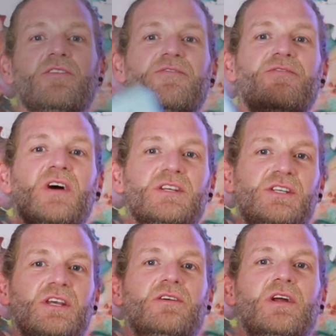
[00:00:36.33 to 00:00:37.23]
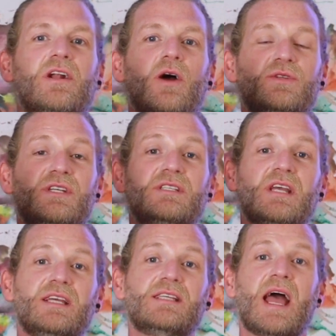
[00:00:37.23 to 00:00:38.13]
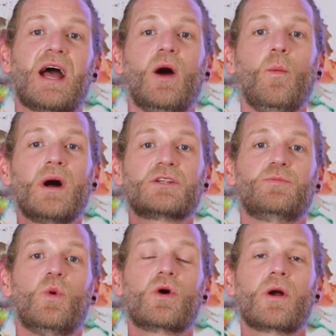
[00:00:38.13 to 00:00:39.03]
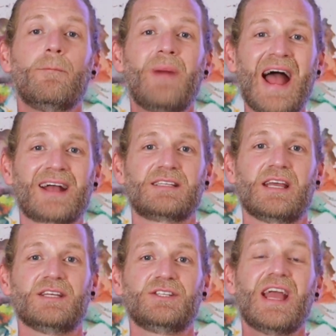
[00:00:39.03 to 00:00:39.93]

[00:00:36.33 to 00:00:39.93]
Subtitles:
the first thing you're going to notice is how much more compact it is,